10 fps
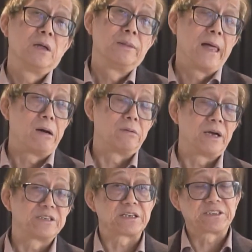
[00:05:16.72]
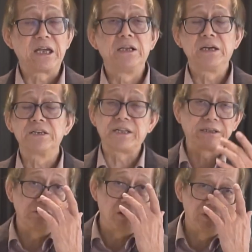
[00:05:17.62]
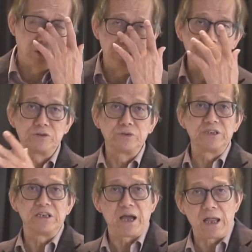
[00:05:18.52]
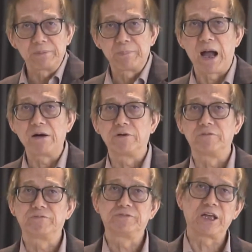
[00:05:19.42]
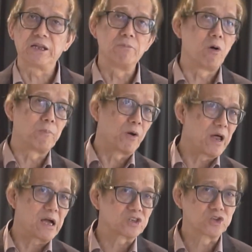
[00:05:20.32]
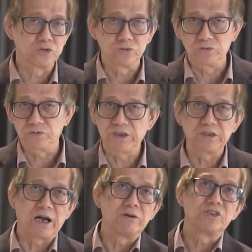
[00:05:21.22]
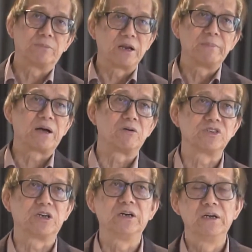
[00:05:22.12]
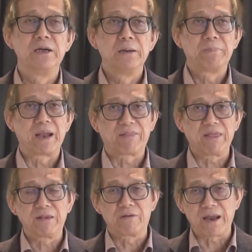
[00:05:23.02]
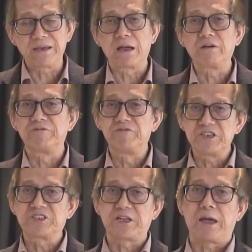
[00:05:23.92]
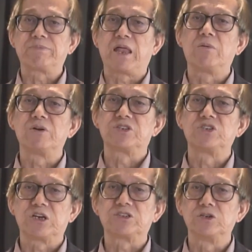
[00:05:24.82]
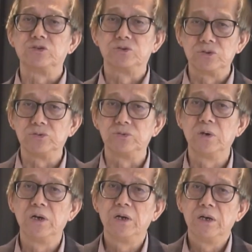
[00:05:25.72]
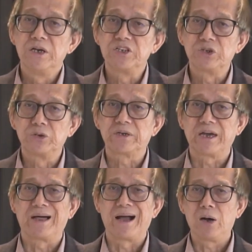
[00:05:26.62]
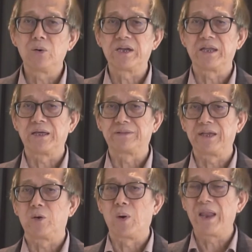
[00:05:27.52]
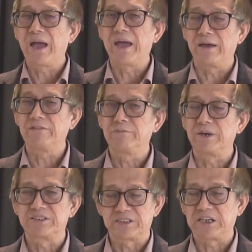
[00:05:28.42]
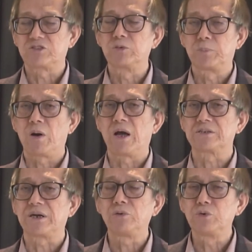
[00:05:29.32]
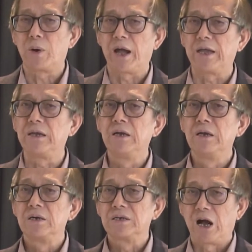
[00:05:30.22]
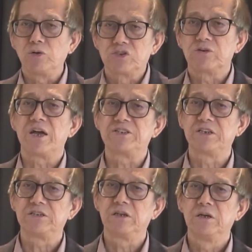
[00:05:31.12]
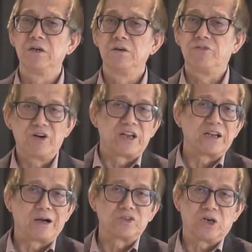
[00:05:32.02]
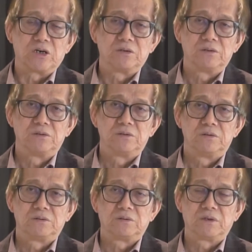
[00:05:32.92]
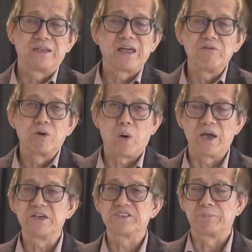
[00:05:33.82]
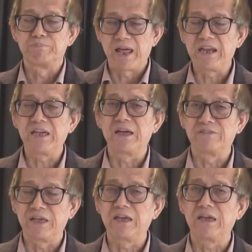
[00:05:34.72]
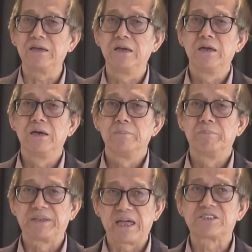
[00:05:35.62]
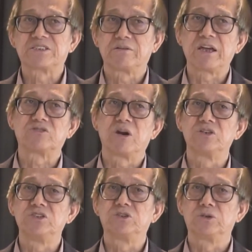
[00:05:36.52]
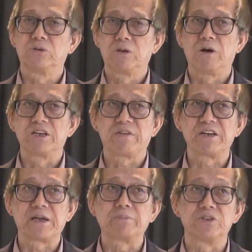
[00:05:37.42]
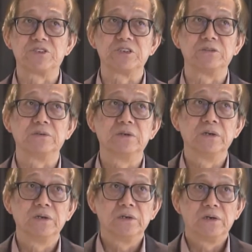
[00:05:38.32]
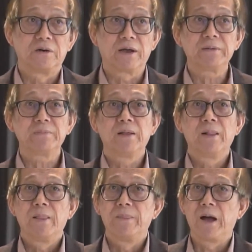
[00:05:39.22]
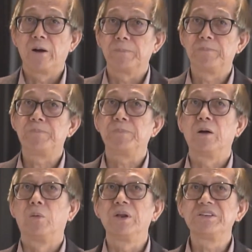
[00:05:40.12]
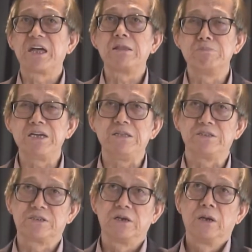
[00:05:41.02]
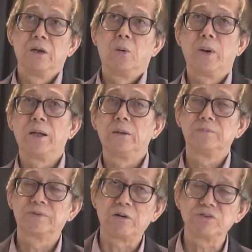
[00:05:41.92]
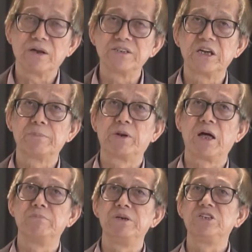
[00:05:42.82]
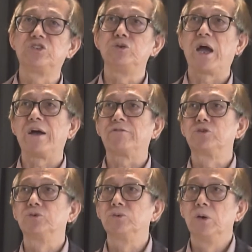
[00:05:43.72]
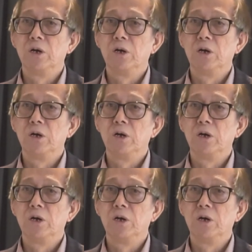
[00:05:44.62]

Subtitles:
Now, as I said earlier, there's nothing wrong with going to the other path of selling more products to single culture or multiple culture, but I think that right now the first step that I want to suggest that you do is to look at how can I take what I have, my successful products, how do I culturize it for another culture? And that requires some planning and thinking, but that's the right strategy to go along as far as I'm concerned. All right? Now, what does that mean? Well, culturalizing a product means you have to